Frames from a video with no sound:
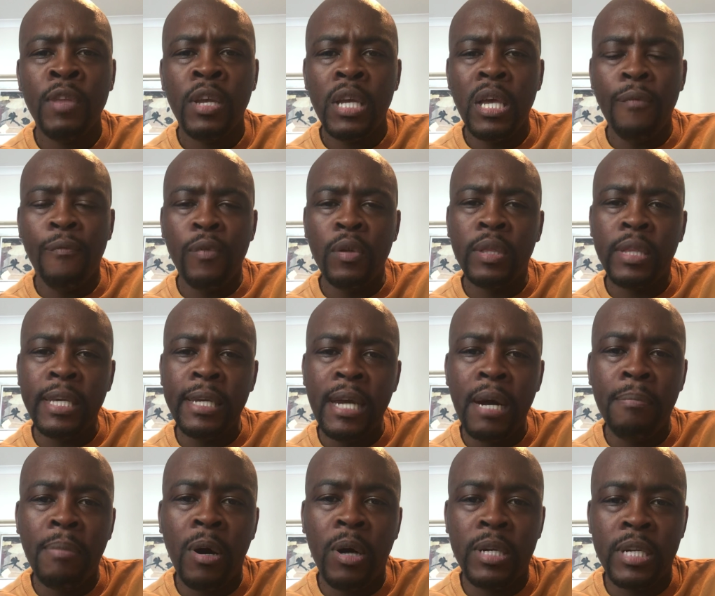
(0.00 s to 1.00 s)
if you think
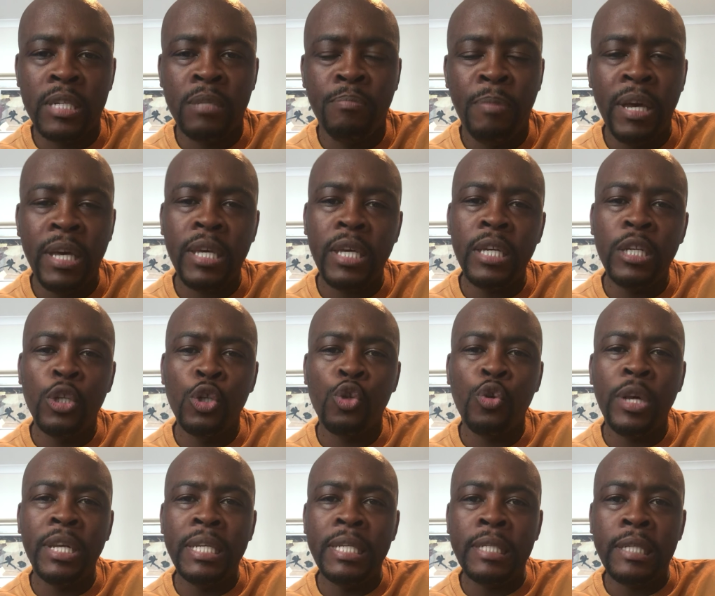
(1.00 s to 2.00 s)
about it back in
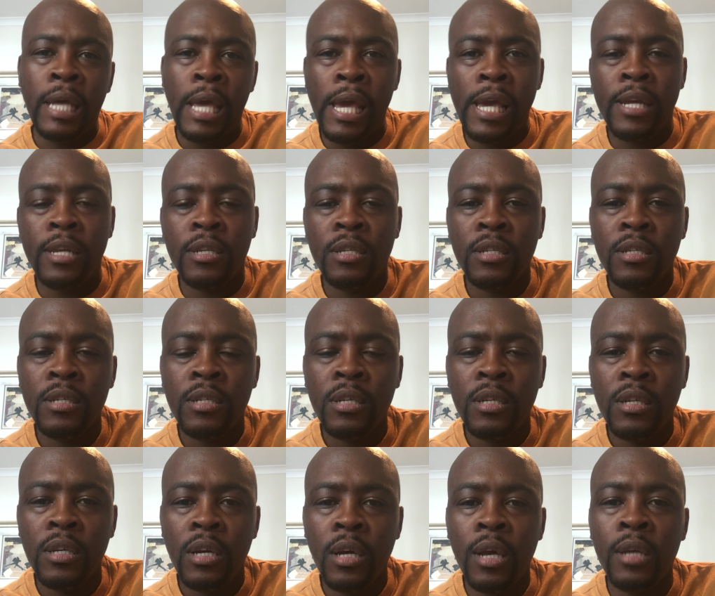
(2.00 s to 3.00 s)
2010
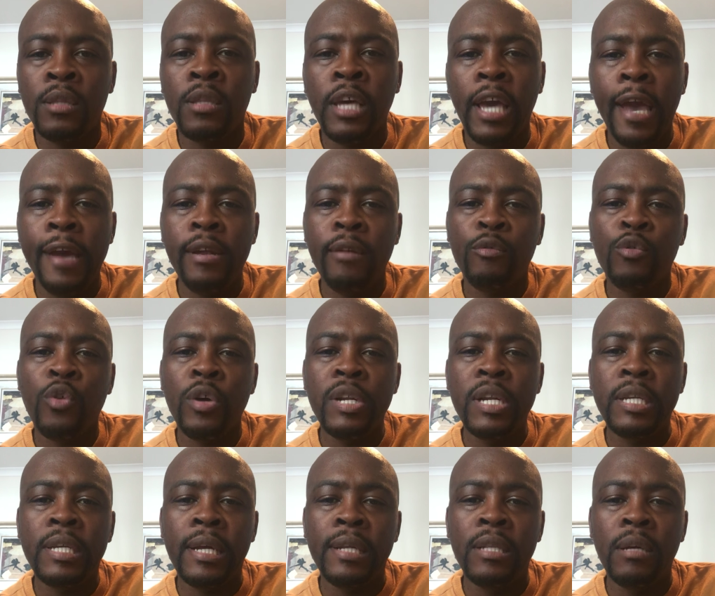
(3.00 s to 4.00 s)
at the end of
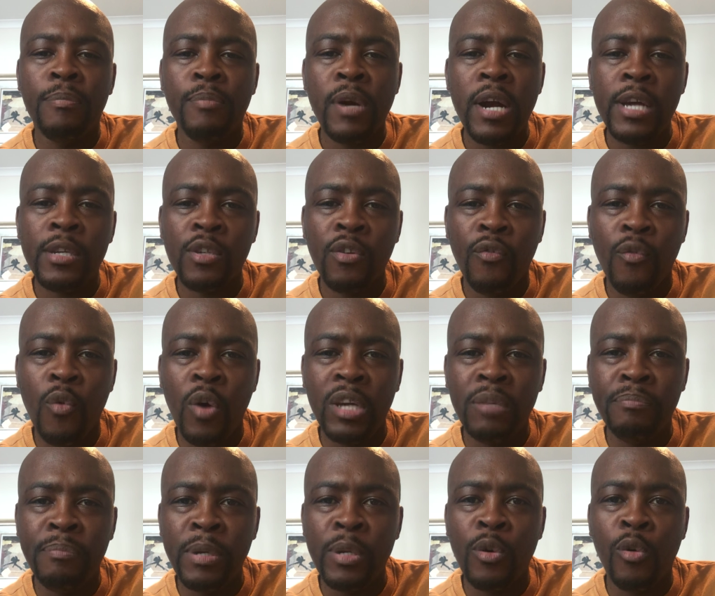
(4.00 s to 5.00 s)
2010 the price of one
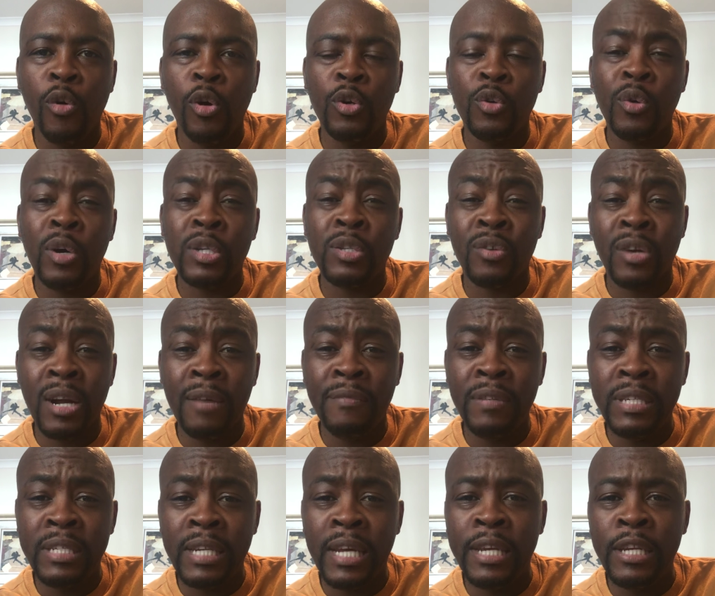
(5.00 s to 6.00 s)
bitcoin was
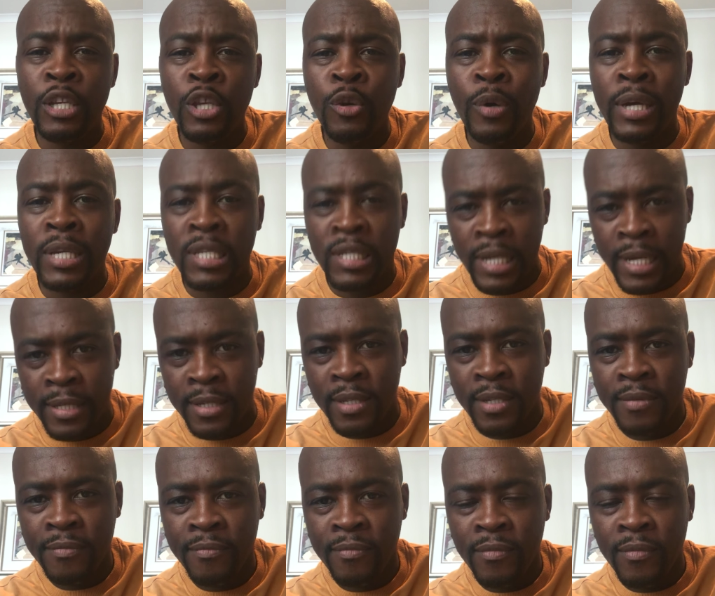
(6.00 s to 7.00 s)
roughly 10 us cents